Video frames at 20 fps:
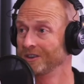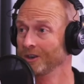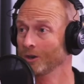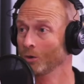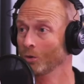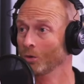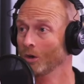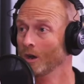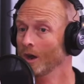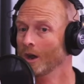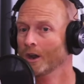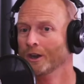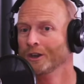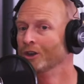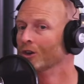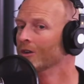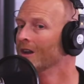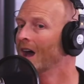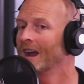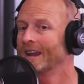you,
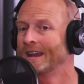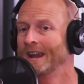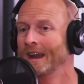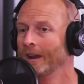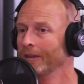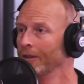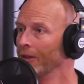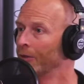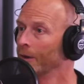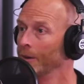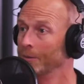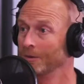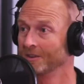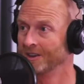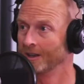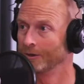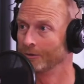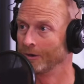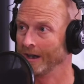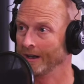you're not getting the
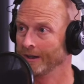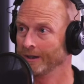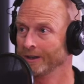3% rate.